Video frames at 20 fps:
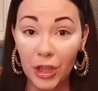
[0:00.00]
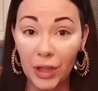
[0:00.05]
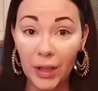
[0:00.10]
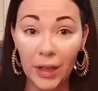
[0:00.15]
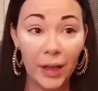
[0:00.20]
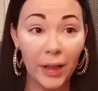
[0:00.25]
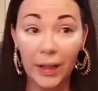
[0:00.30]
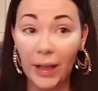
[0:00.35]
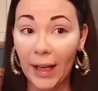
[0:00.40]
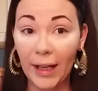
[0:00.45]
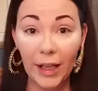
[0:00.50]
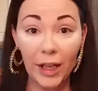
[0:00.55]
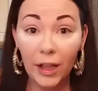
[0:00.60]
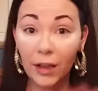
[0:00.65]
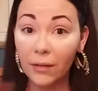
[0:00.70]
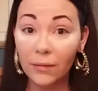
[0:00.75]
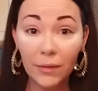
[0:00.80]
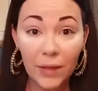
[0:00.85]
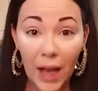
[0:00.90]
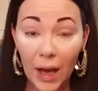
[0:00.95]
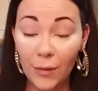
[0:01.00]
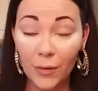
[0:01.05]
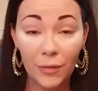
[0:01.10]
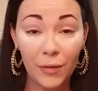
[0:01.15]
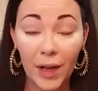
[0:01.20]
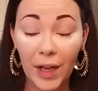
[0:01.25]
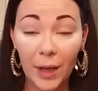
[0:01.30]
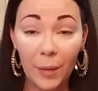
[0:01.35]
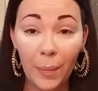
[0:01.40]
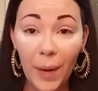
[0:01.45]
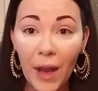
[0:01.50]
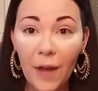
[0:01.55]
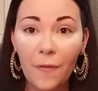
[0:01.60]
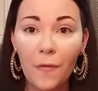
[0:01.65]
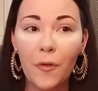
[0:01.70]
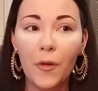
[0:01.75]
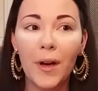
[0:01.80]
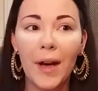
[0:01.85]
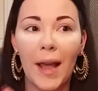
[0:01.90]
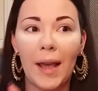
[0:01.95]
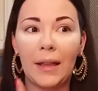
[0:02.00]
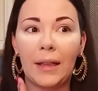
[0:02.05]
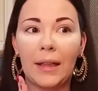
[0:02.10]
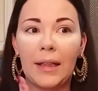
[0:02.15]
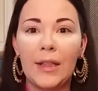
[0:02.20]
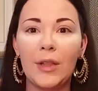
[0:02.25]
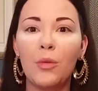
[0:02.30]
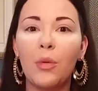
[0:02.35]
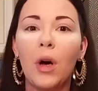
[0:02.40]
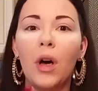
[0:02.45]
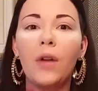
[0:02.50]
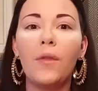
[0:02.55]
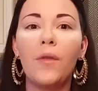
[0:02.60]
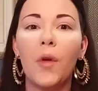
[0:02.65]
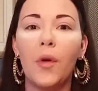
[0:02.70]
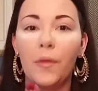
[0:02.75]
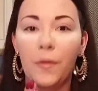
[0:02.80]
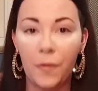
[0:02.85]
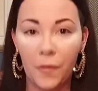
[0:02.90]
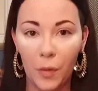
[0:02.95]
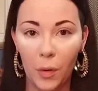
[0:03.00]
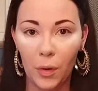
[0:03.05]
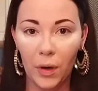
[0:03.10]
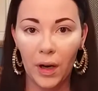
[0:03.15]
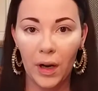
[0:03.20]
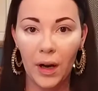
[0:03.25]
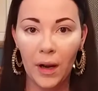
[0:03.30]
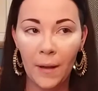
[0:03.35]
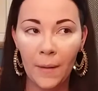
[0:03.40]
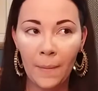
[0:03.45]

I was ready to pay for it at like 12:04,